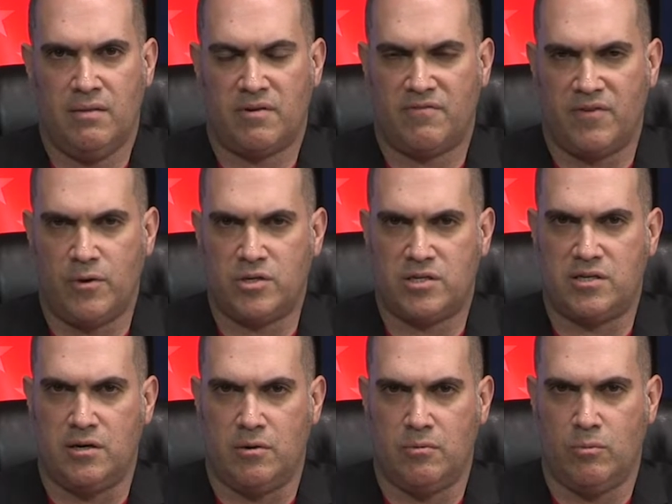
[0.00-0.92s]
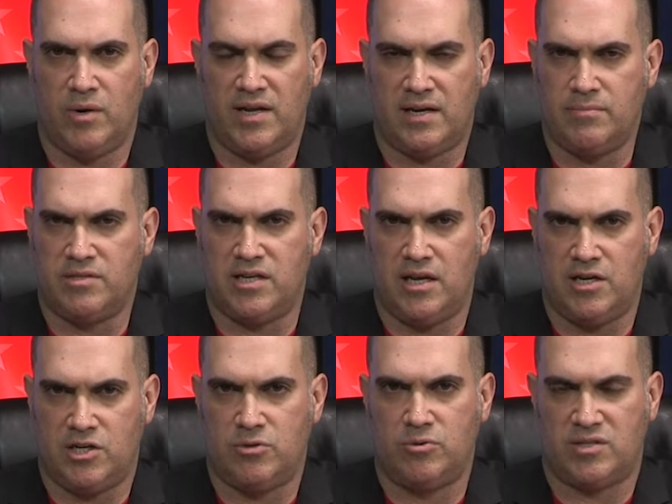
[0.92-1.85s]
But folks, you know, when it comes to
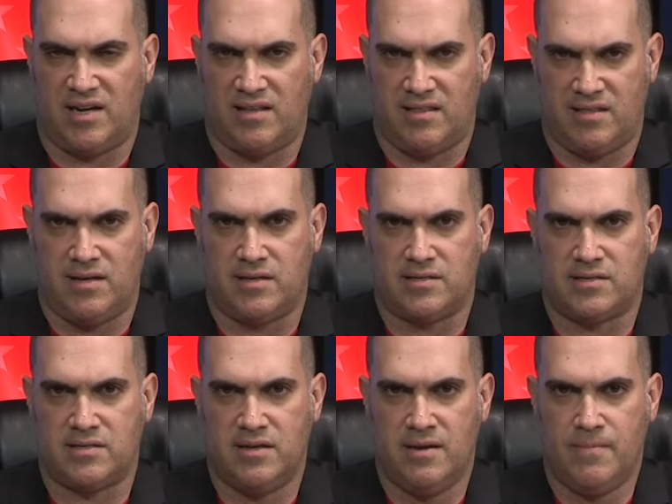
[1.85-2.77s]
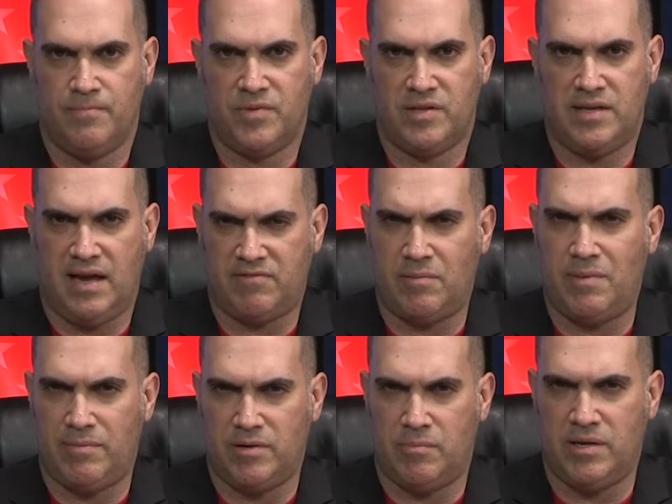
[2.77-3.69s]
issues like this, you have to
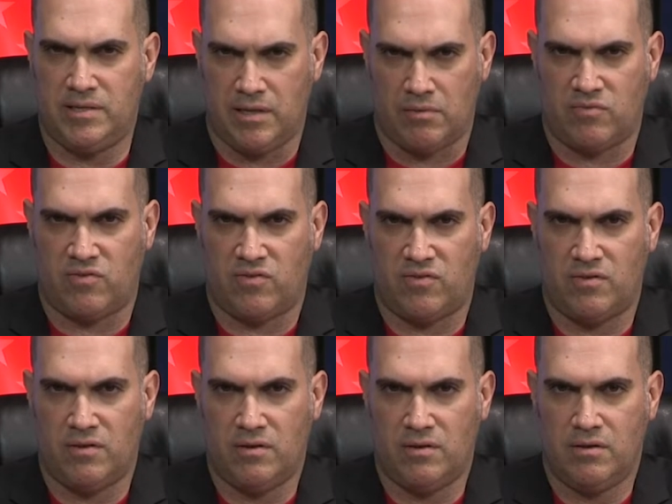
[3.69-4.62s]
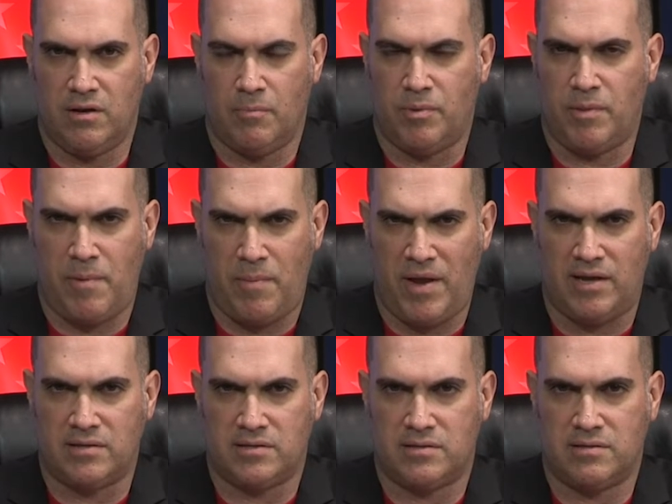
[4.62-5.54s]
be able to be adults. You know, pull up your
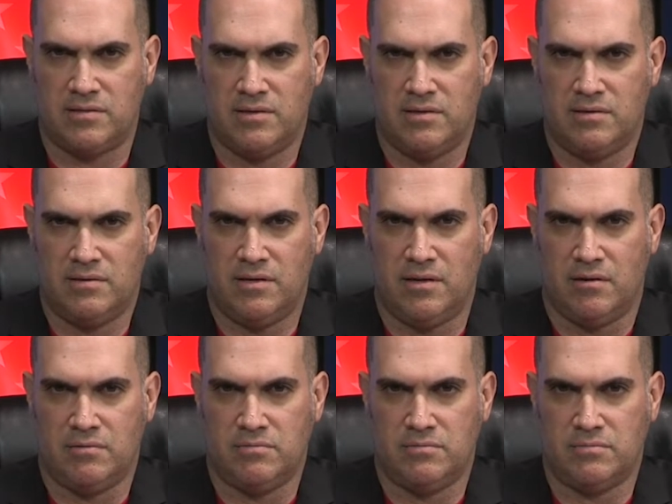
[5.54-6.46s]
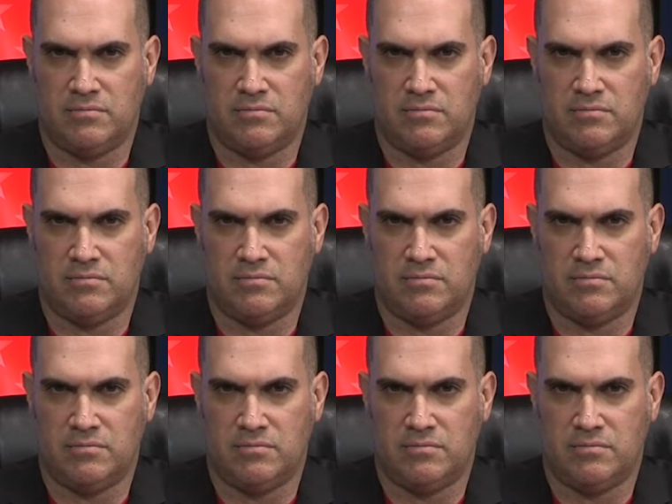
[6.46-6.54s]
pants, you know,